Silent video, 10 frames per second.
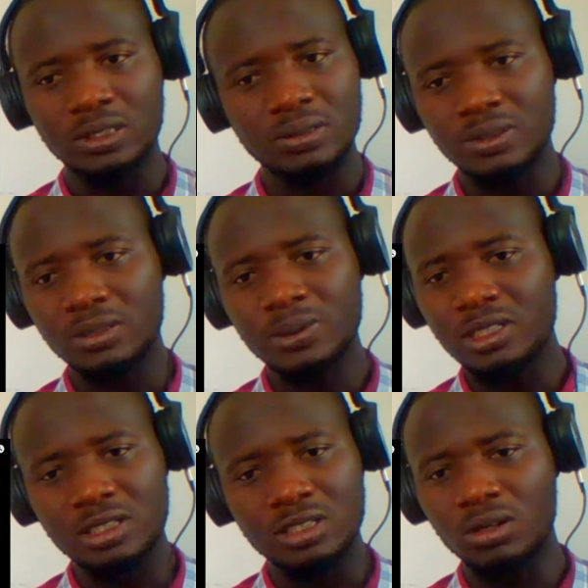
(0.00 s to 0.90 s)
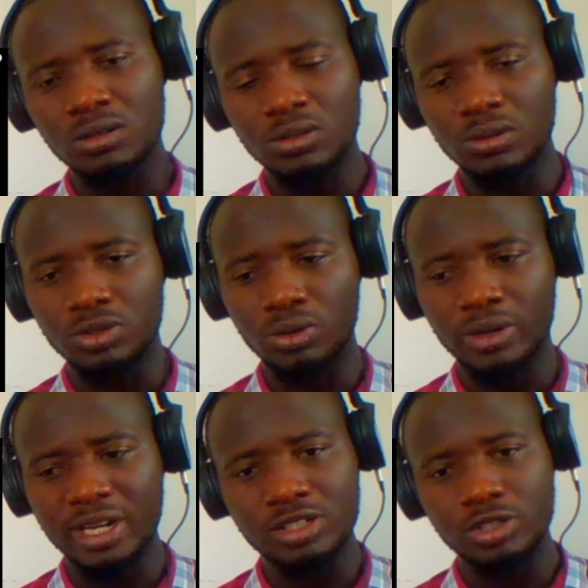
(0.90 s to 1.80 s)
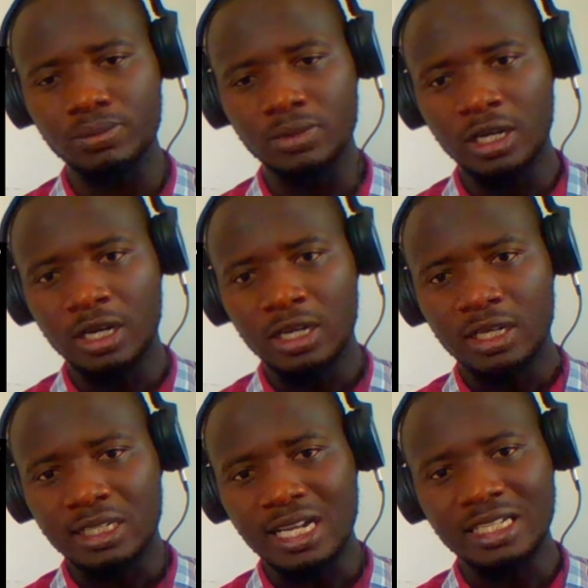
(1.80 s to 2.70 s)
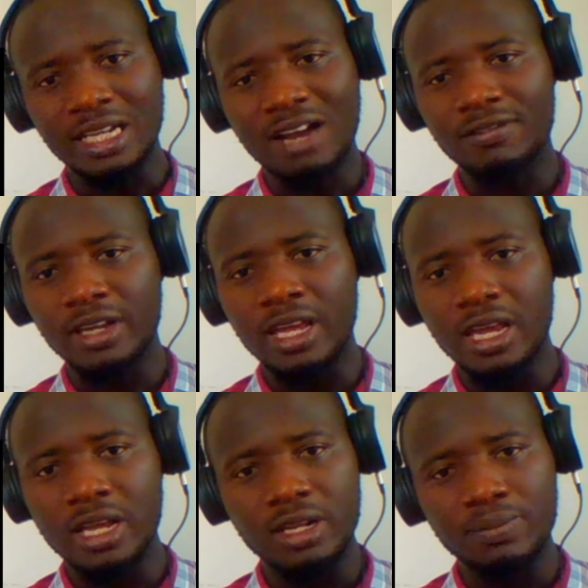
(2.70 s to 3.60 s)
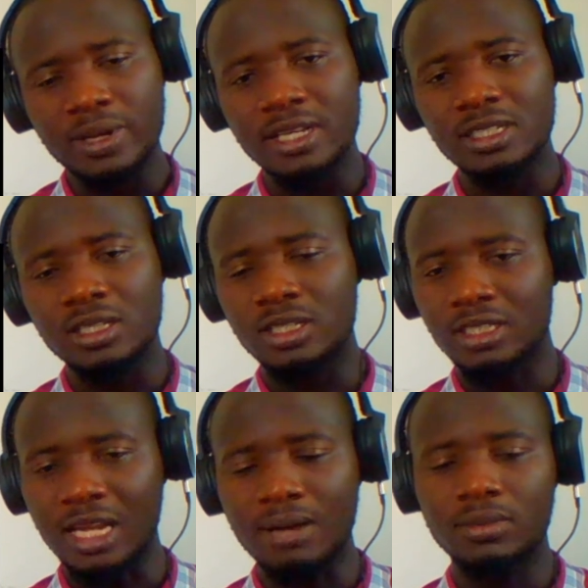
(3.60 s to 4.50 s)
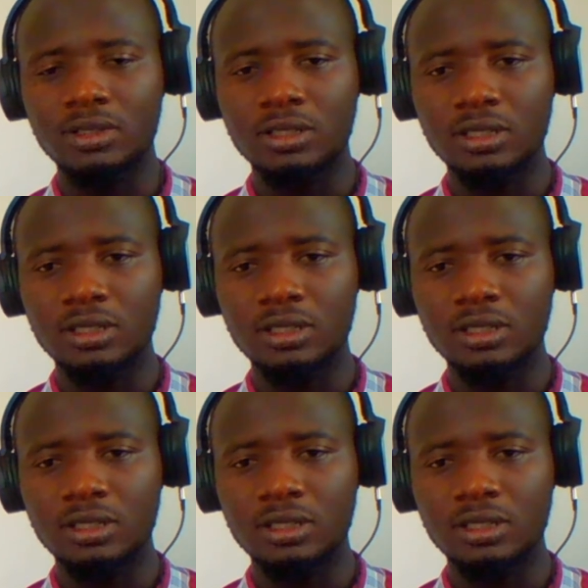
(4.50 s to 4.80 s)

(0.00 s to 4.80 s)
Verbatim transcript: which, which is not good. So racism doesn't have any place in Islam